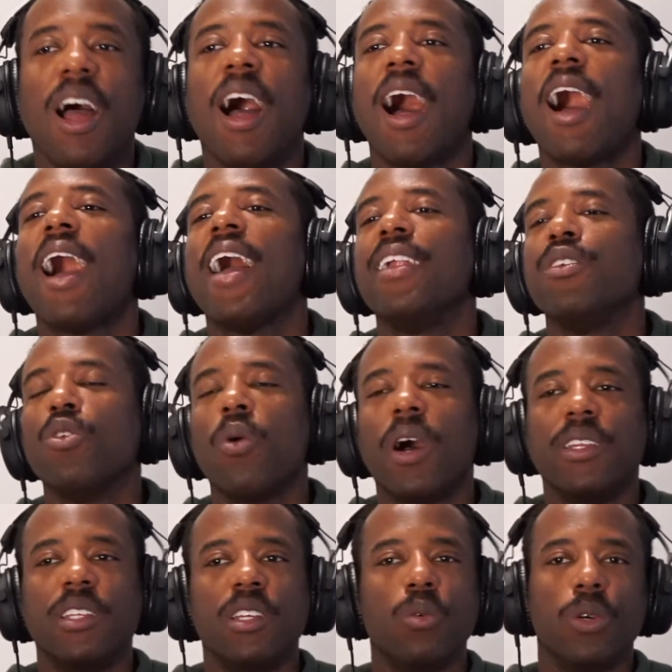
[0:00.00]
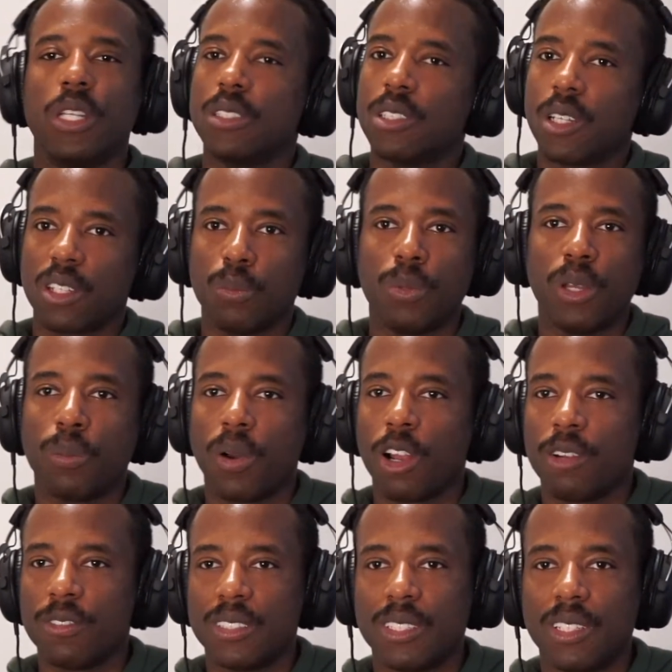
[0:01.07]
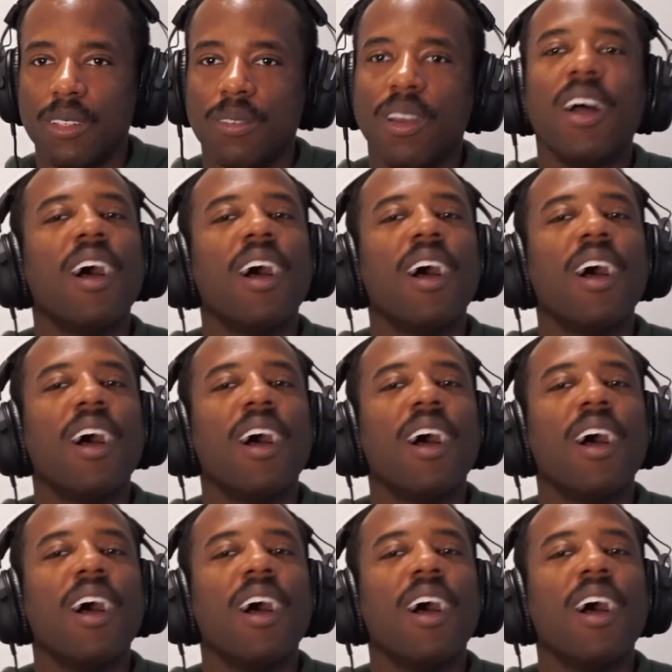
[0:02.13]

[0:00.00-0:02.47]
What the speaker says: I had no idea what it took to be a part of a team.